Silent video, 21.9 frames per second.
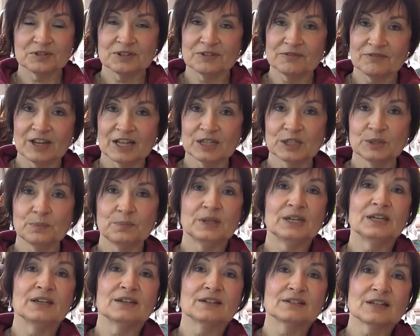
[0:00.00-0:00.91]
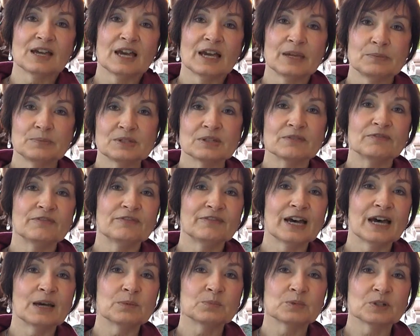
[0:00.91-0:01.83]
developing types of
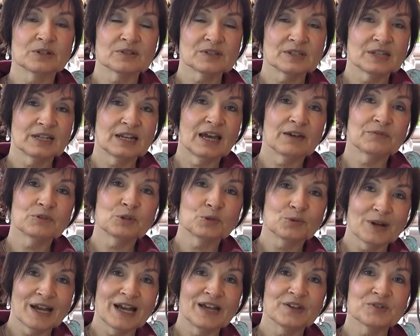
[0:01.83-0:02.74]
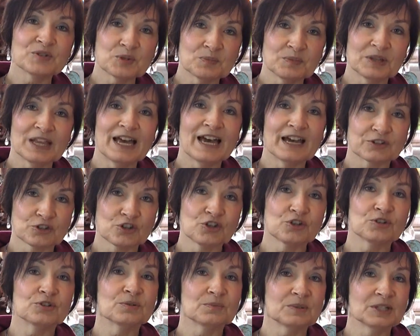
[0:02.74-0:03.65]
fabrics that have ground black
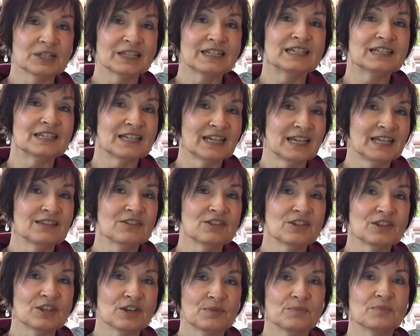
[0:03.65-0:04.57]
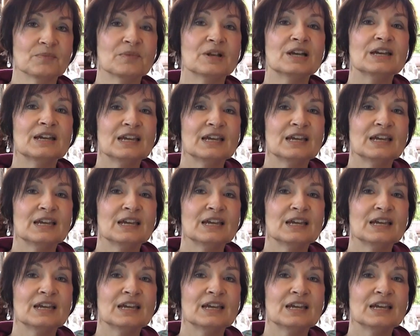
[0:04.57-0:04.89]
tourmaline in them,